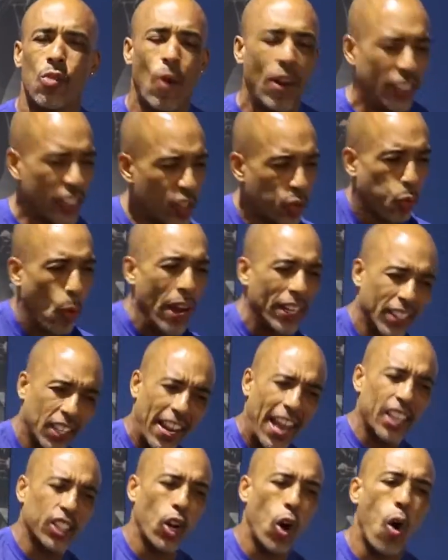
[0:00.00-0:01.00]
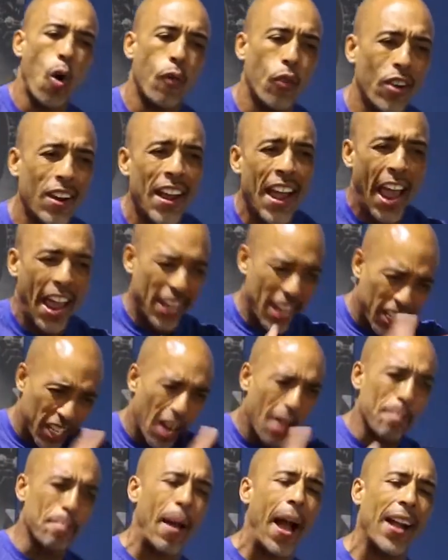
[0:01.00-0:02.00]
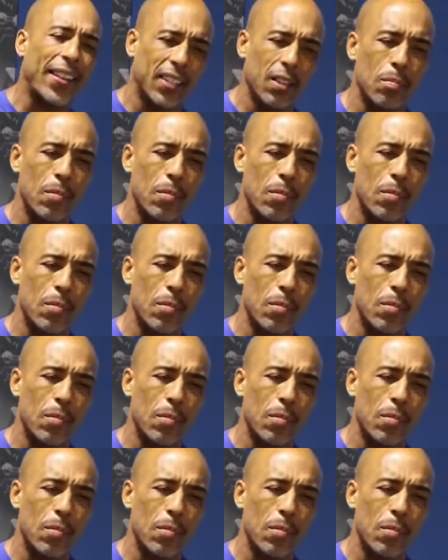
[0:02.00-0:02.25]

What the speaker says: Right, just wait till that's over and then come back